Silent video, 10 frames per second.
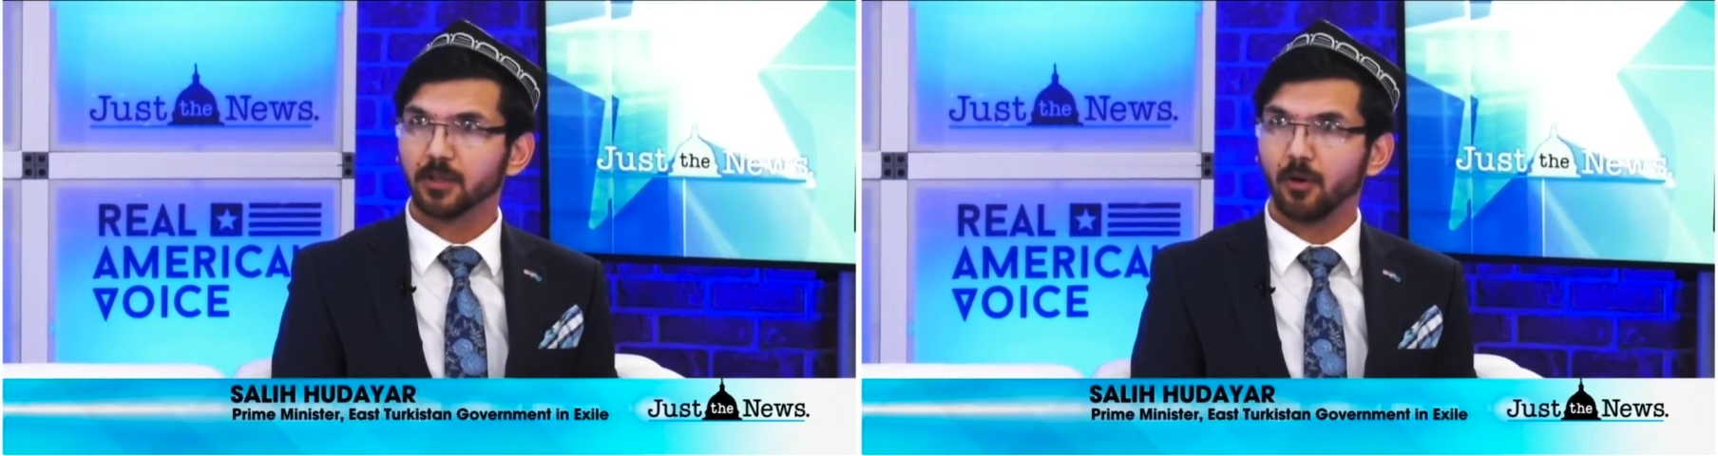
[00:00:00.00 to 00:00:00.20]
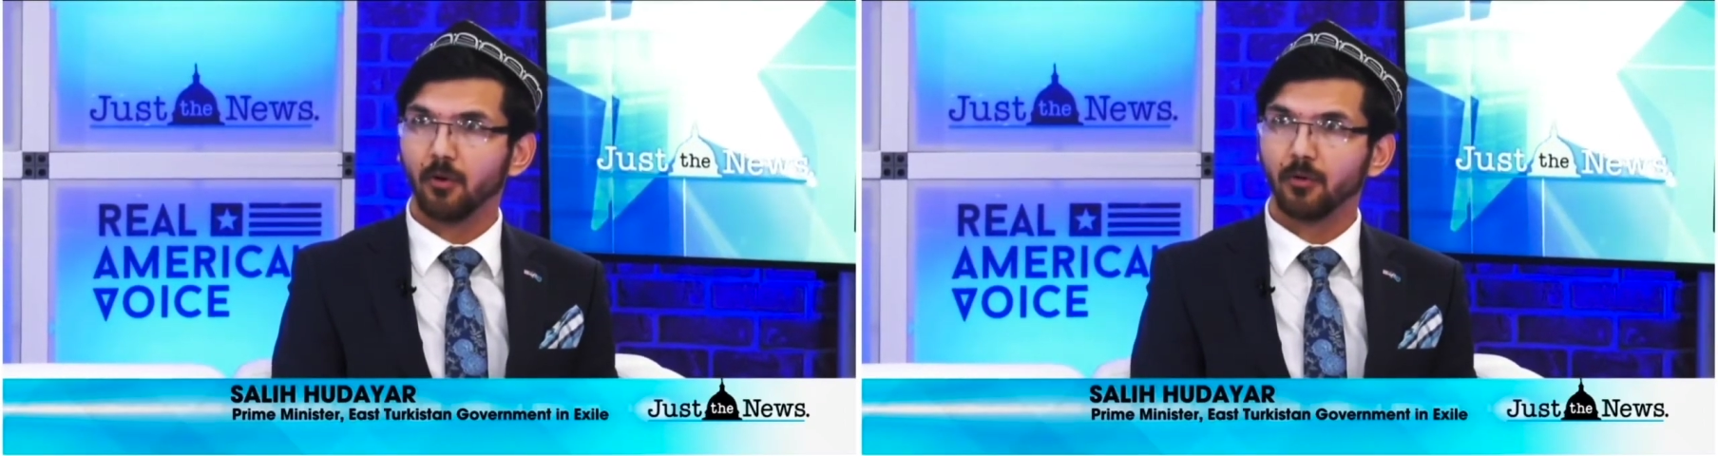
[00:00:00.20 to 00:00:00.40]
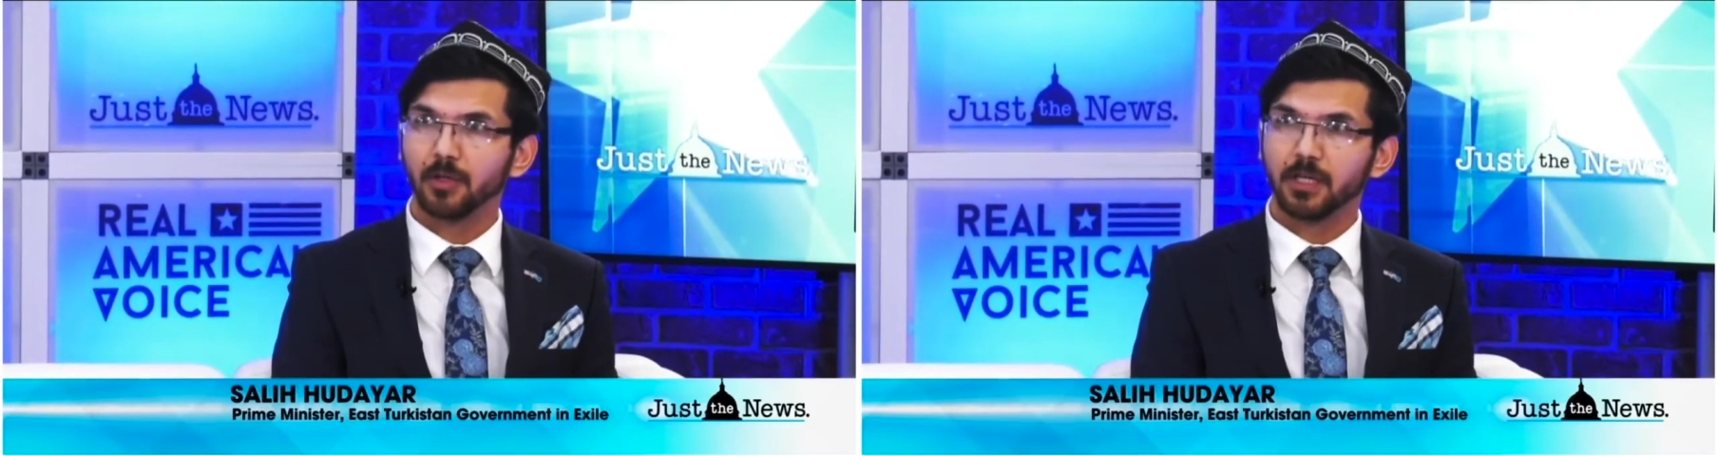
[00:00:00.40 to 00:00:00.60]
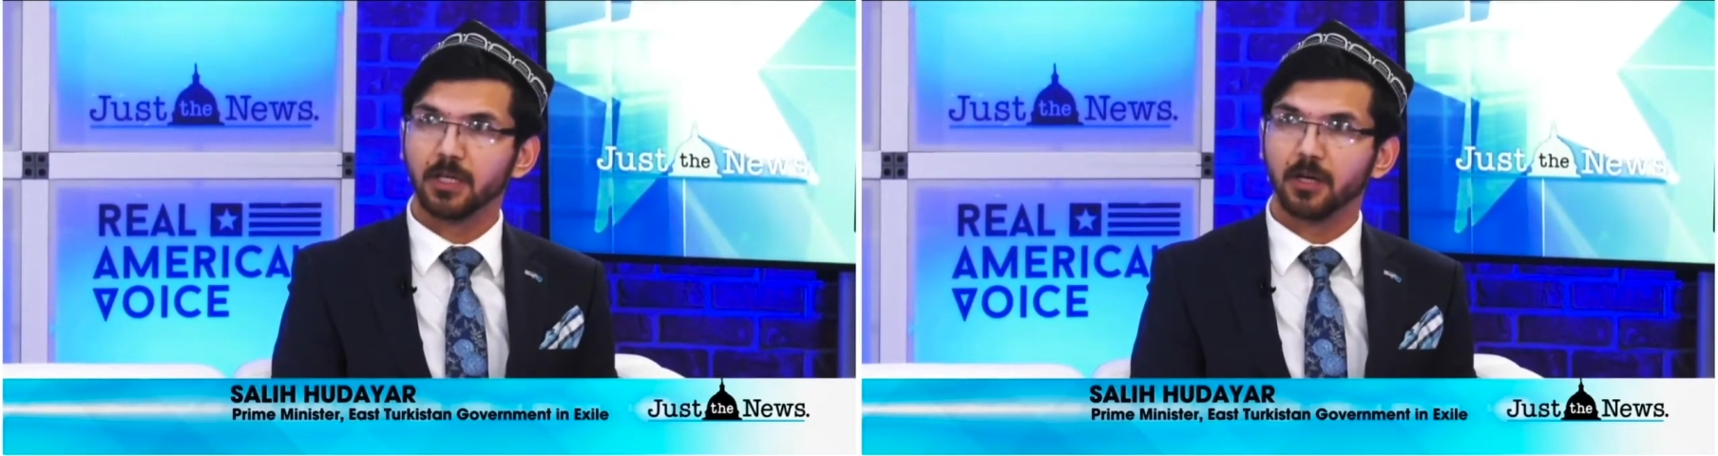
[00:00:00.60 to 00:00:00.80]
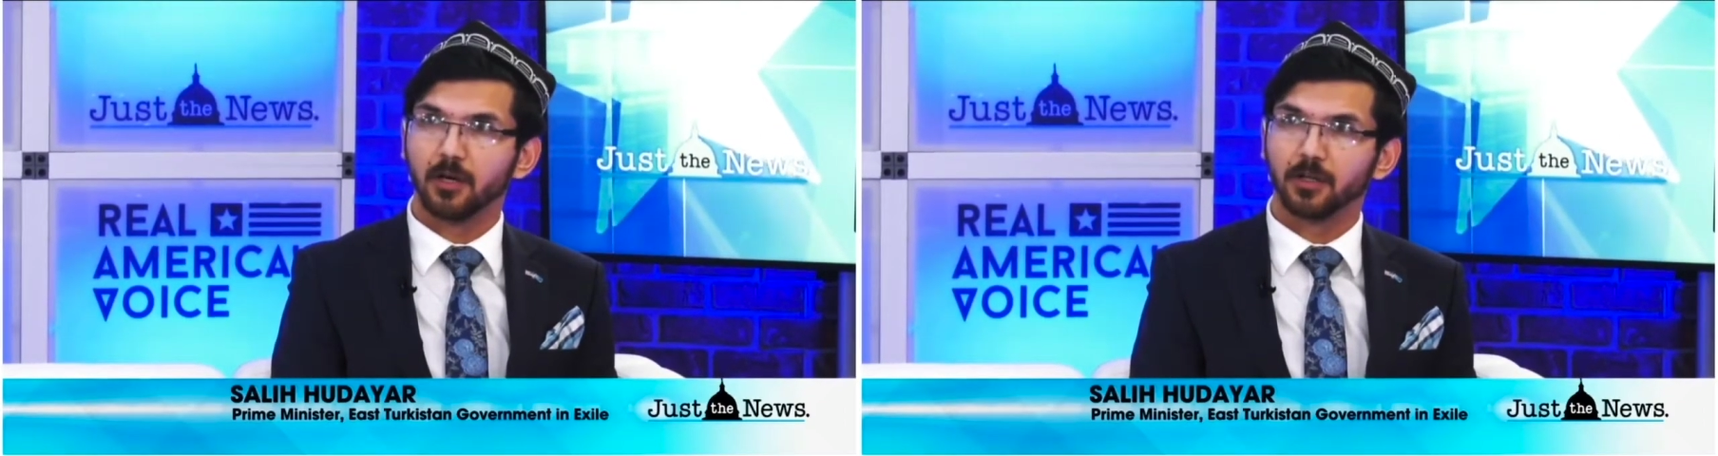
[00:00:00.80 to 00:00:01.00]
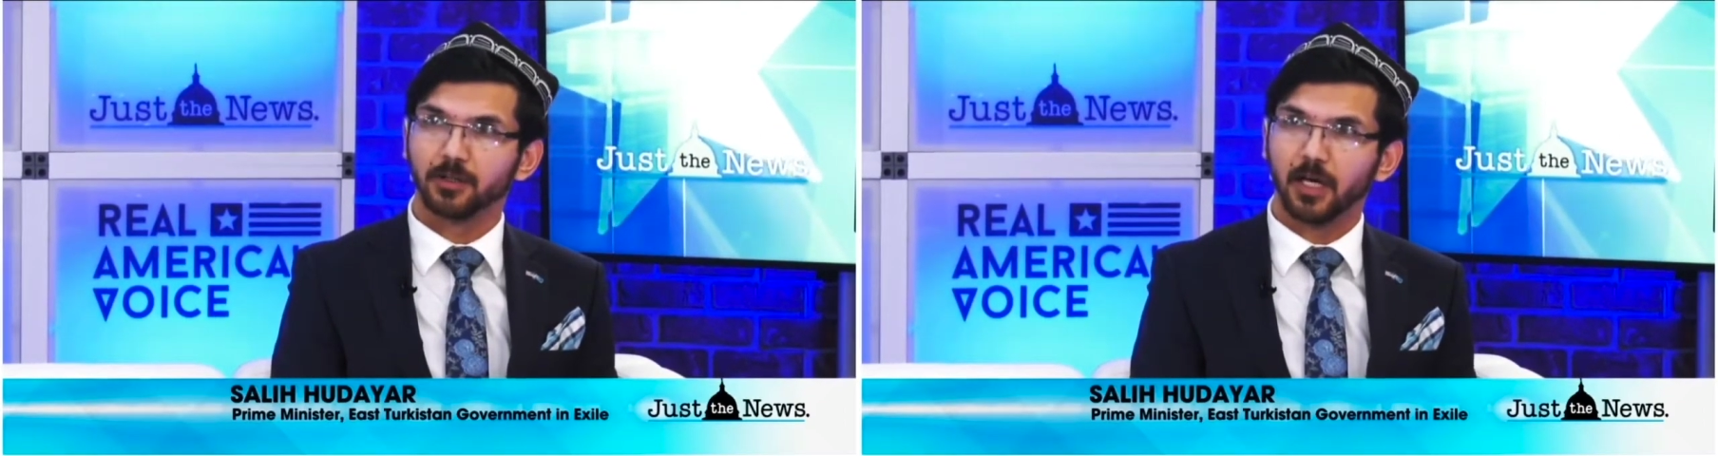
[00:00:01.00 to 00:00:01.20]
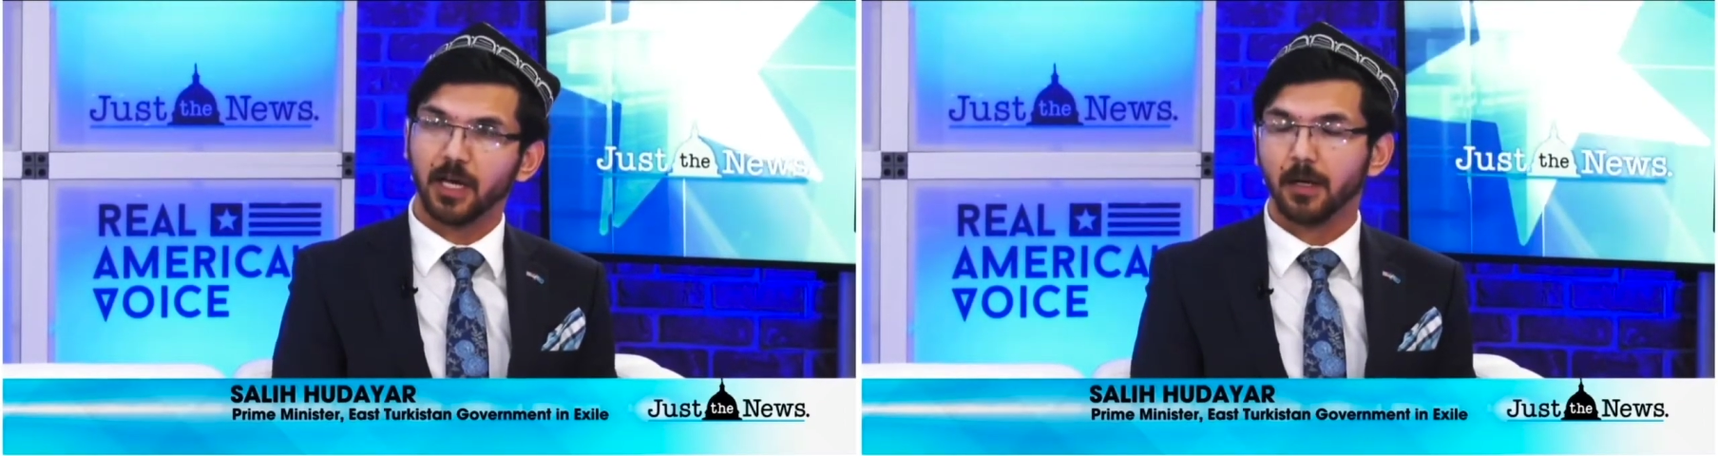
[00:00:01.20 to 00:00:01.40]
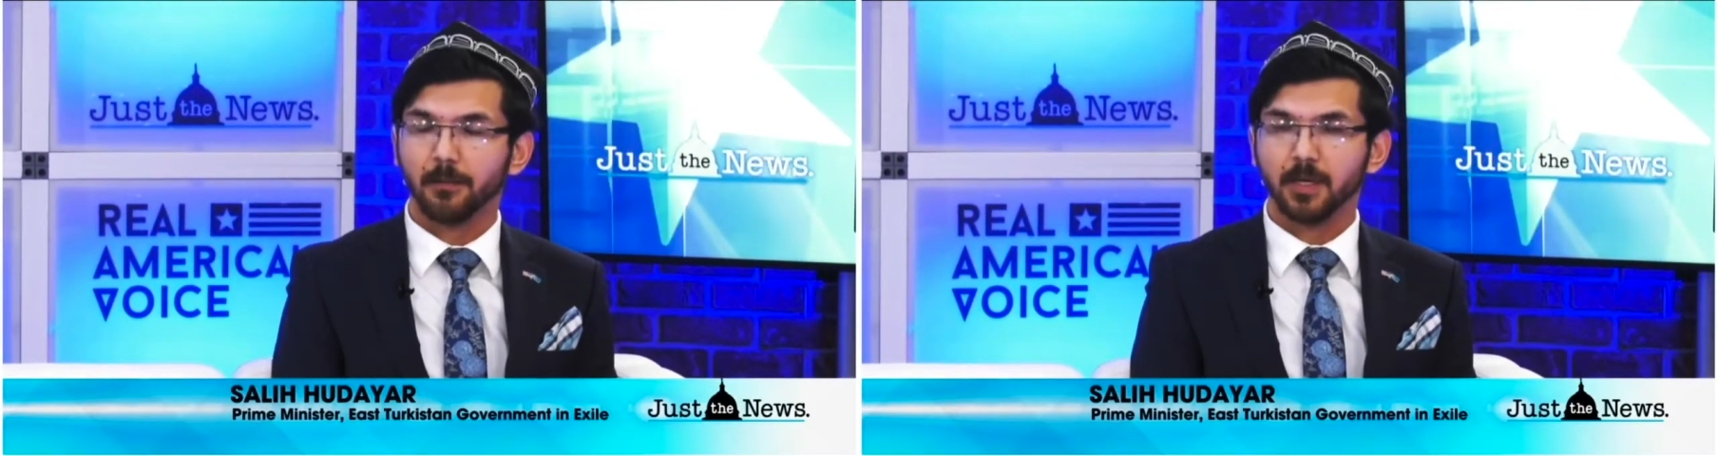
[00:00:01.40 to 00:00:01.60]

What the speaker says: only our diaspora